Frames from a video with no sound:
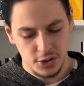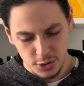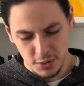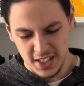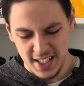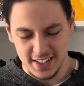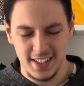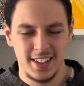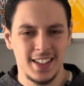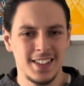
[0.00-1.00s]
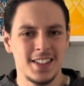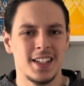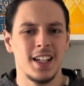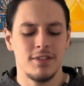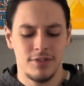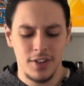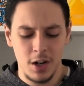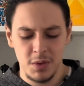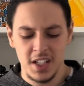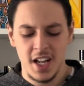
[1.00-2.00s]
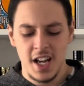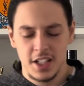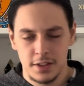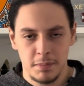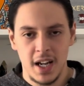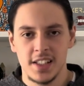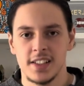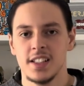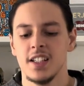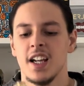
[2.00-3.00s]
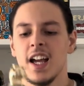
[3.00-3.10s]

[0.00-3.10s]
So yes, this is a very spicy